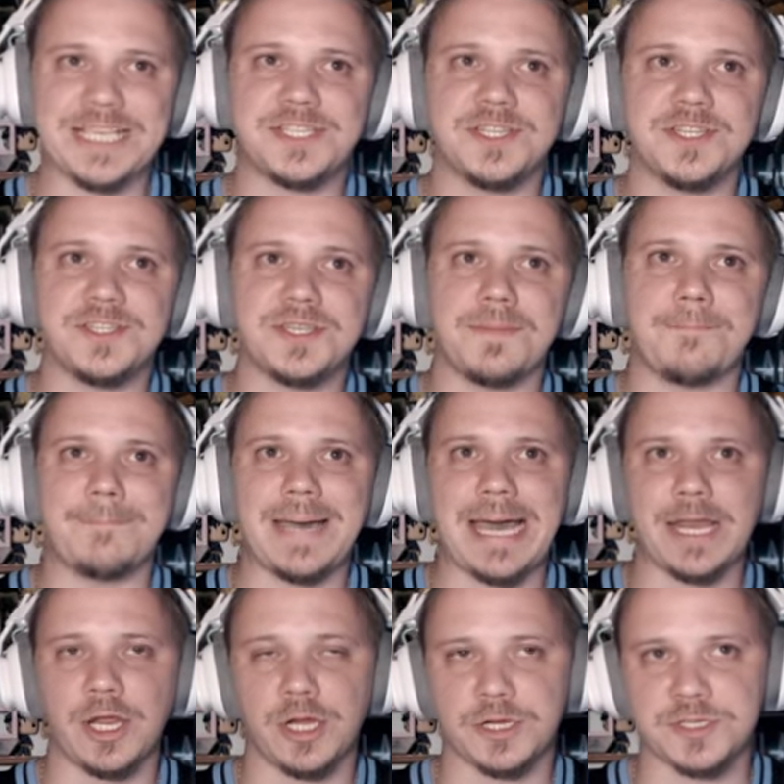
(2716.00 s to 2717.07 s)
Bisons and
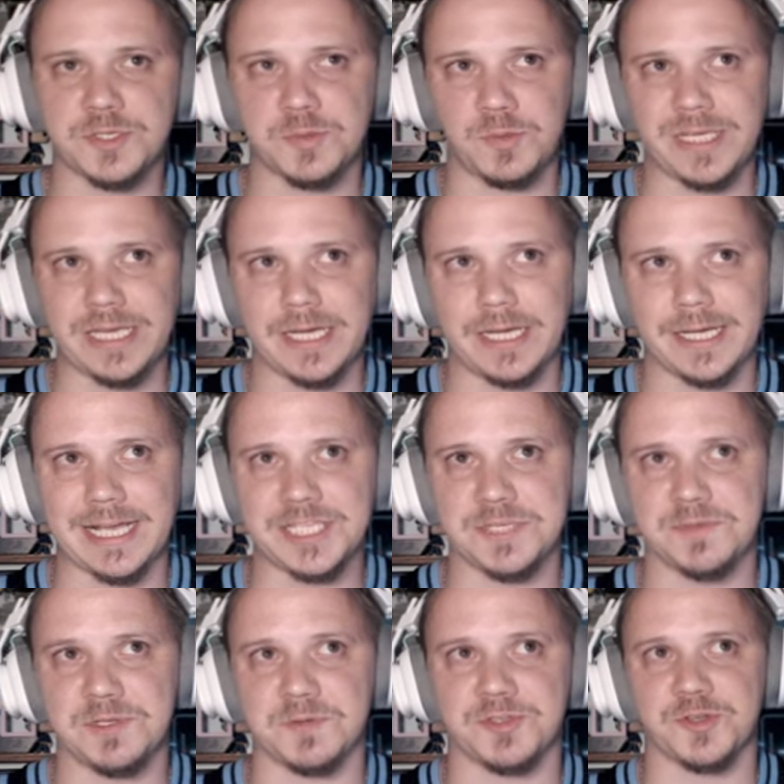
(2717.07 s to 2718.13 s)
Monarchs. We got
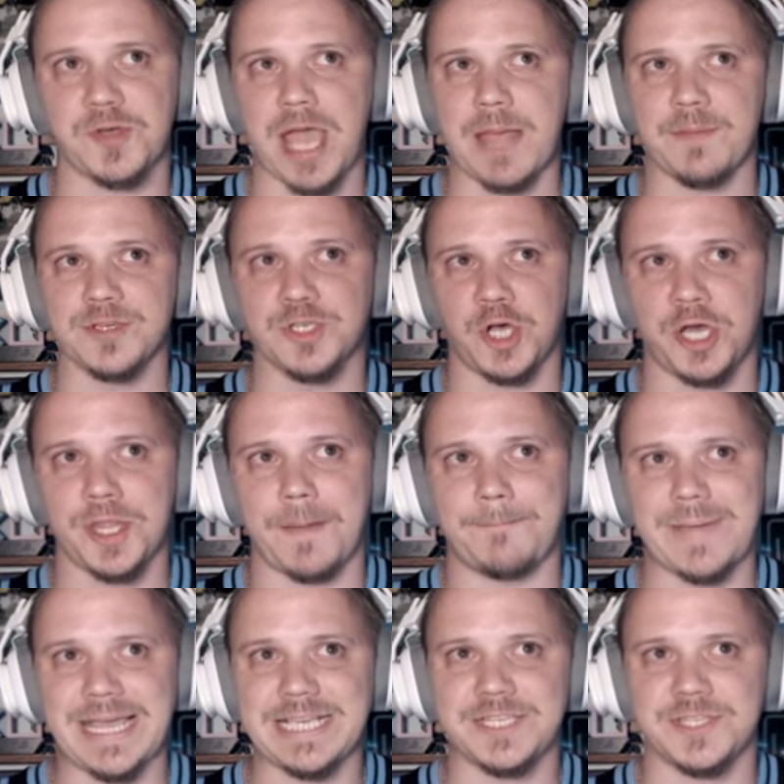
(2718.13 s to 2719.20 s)
some subscribers on the
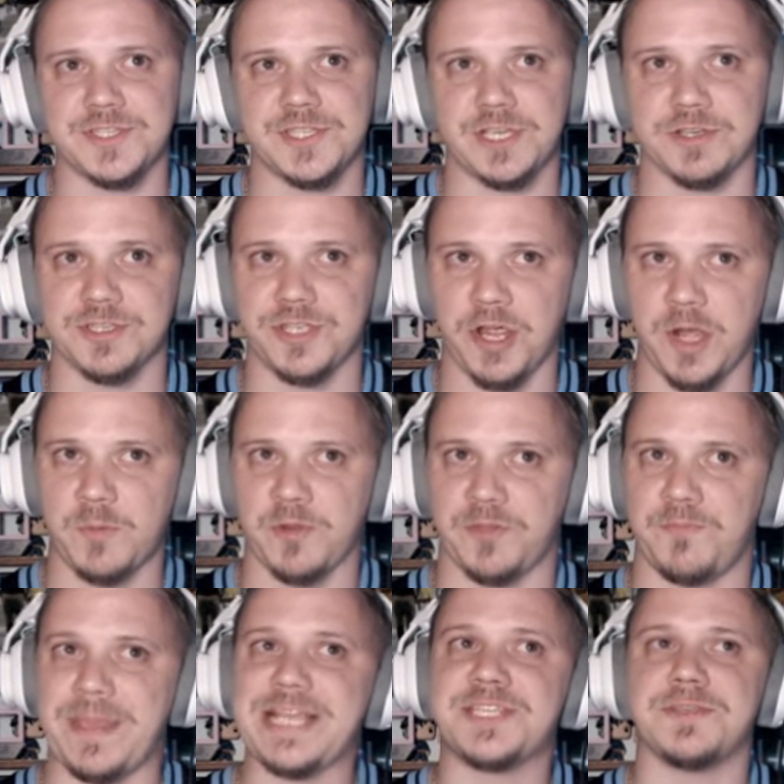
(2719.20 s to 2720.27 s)
Bisons here, starting
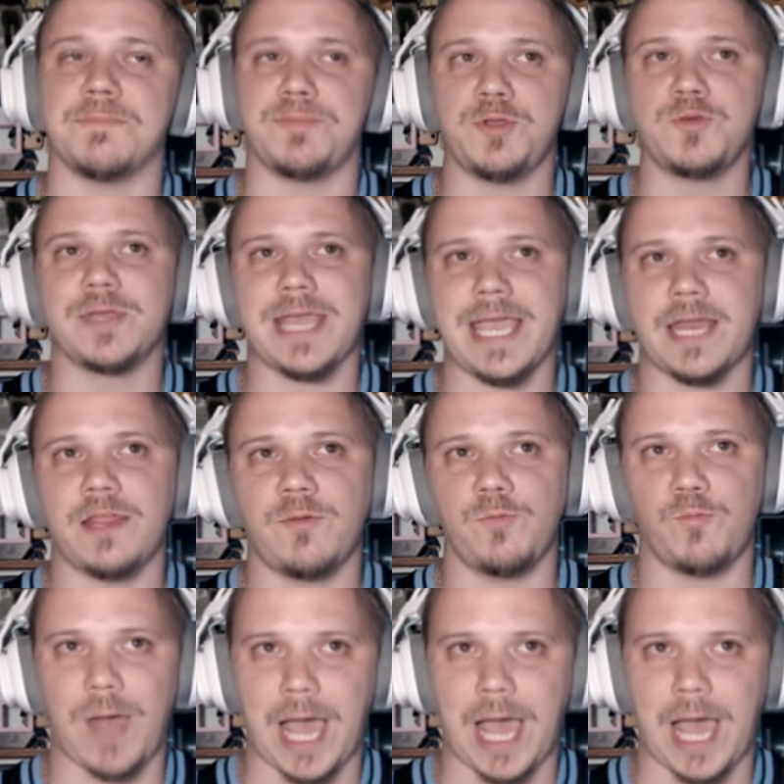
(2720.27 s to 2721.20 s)
with Mason Buchanan.